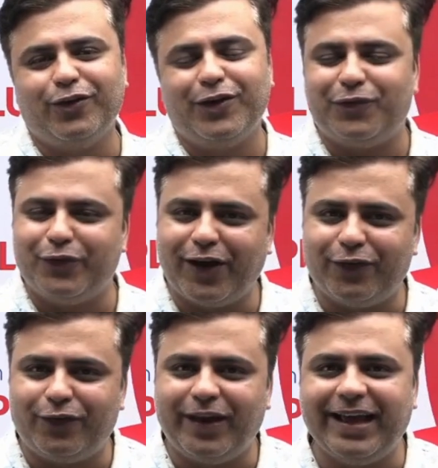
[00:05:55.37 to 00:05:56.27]
If you
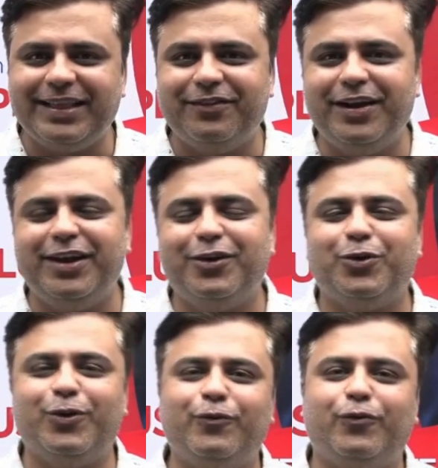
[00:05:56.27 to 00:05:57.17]
have liked the video,
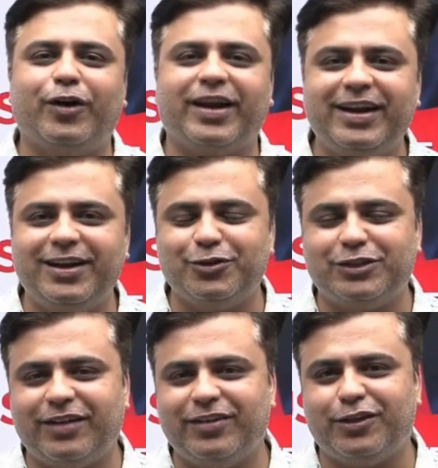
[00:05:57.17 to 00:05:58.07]
don't forget to
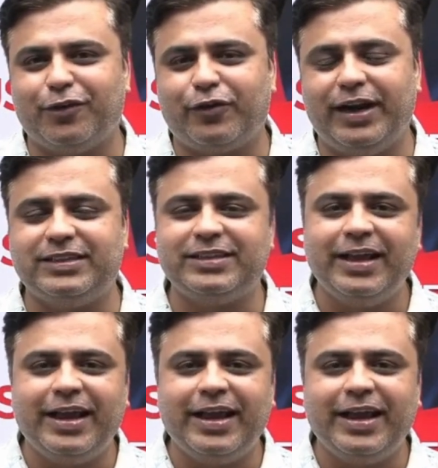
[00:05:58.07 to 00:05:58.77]
share with your friends